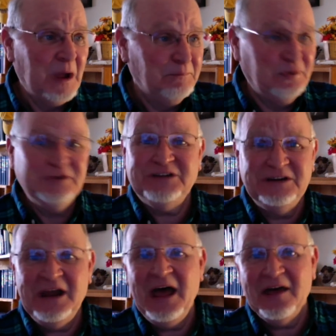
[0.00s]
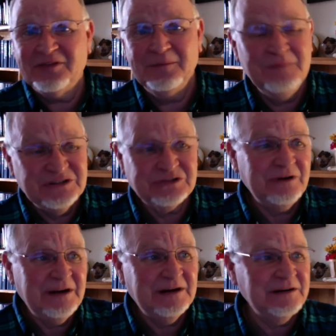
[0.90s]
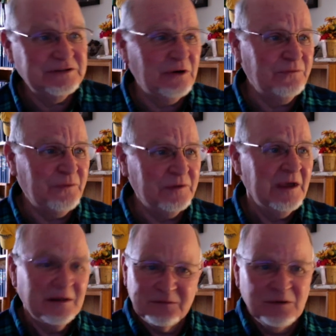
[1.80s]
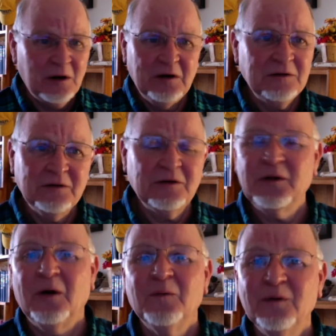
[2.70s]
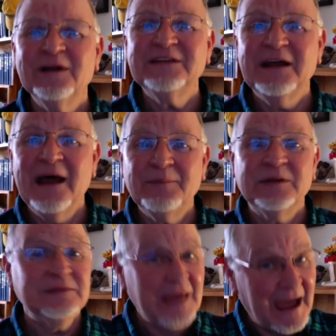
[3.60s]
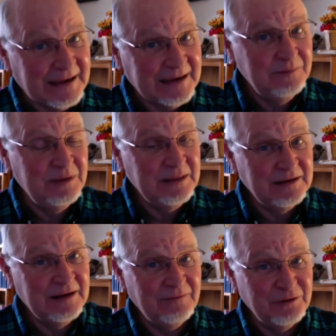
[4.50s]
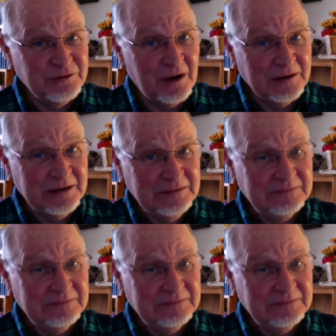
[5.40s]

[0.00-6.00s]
put to death and mistreated and so forth? No, no, no, no. Won't let that happen. That can be the devil talking.